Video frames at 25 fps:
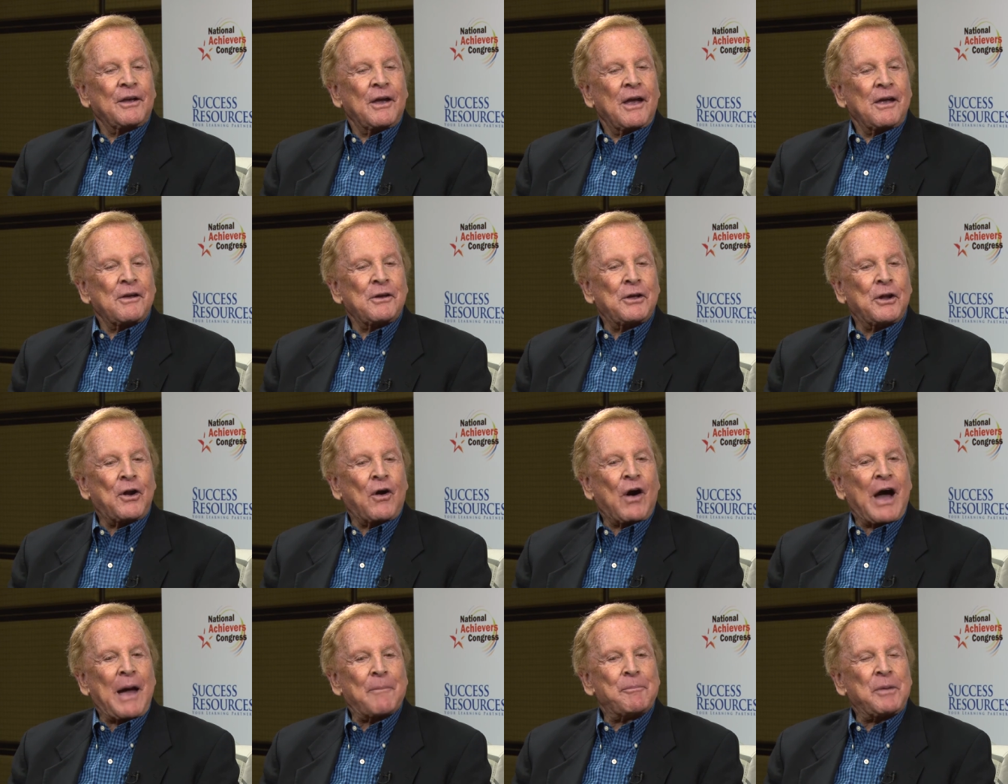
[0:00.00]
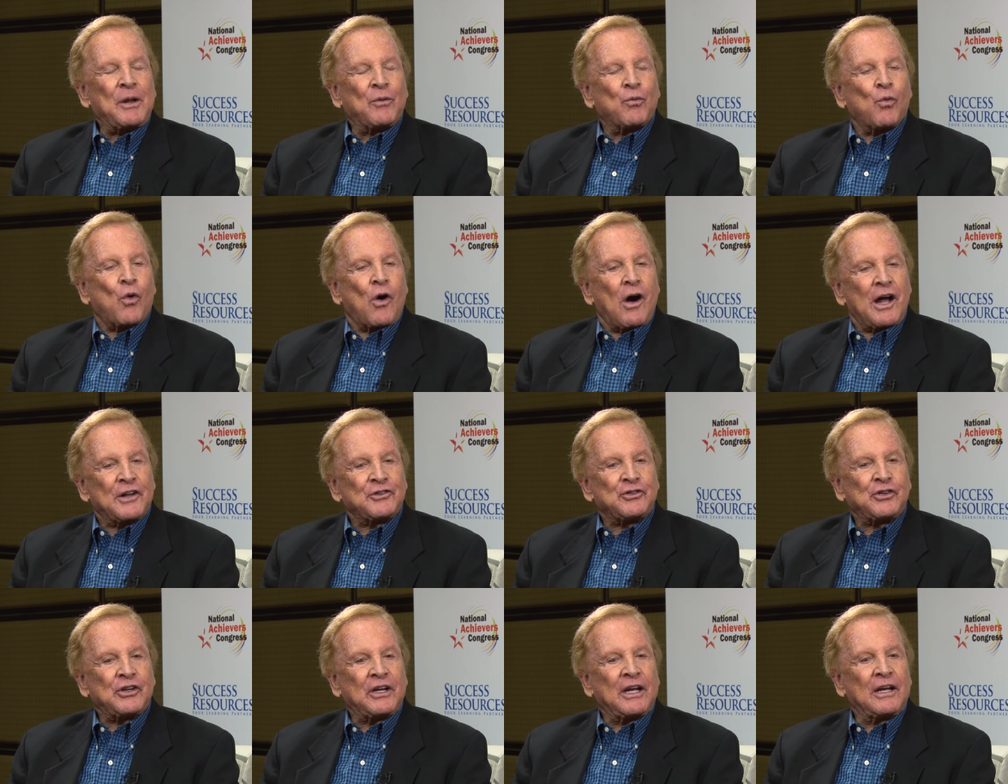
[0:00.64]
you know, I've been
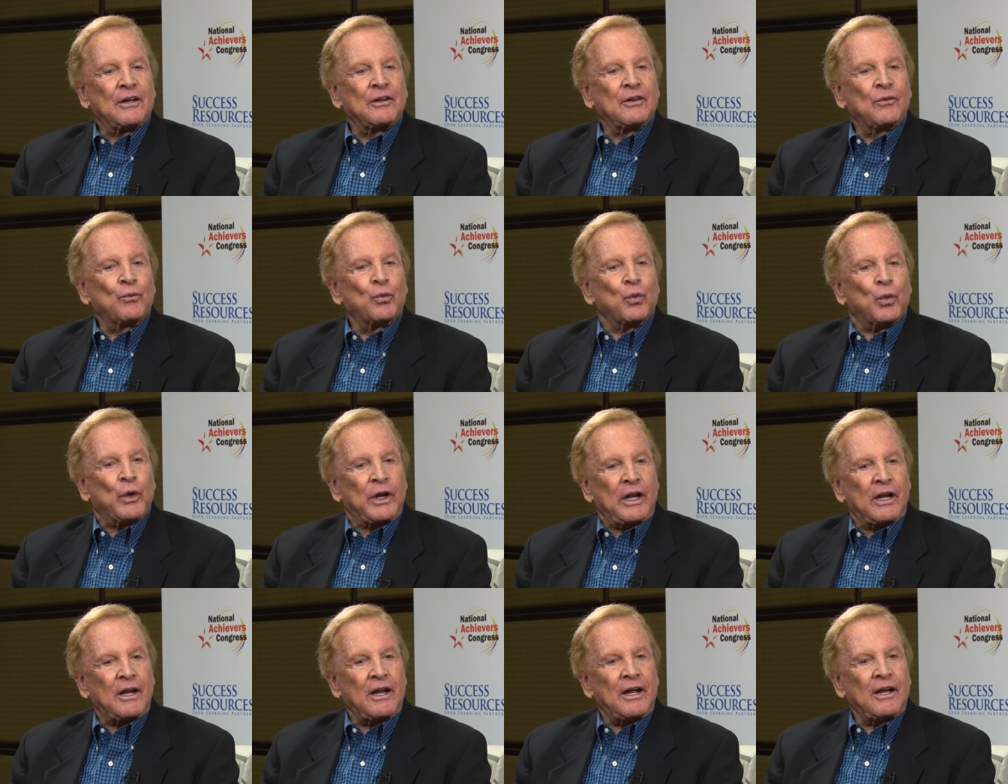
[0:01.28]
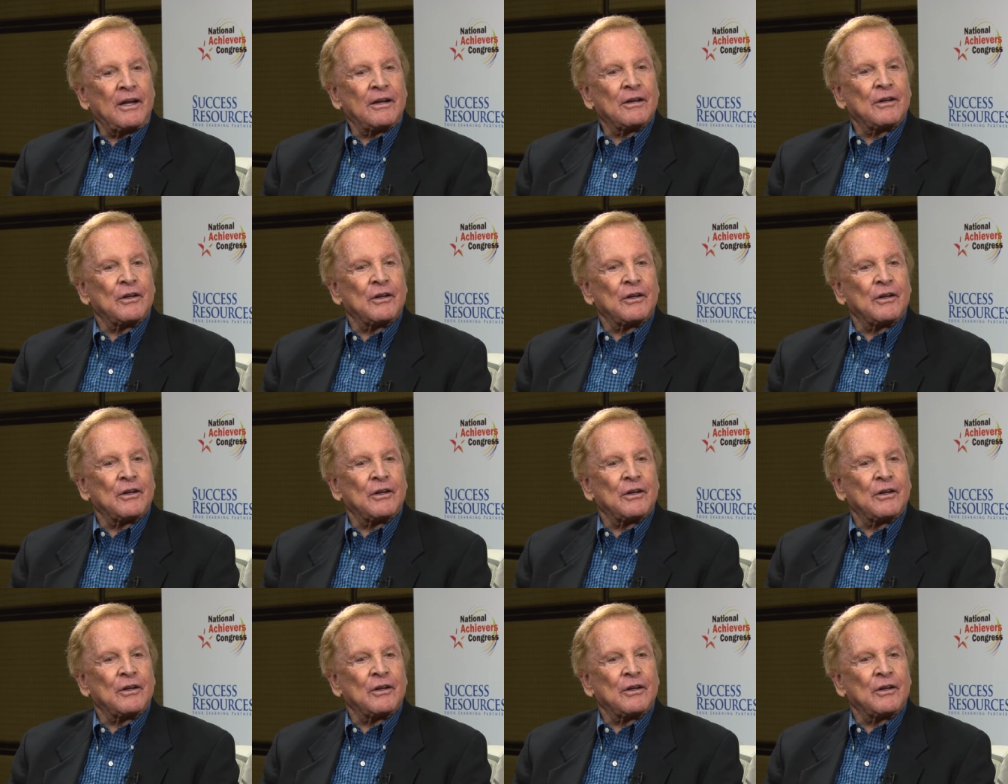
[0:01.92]
watching, reading,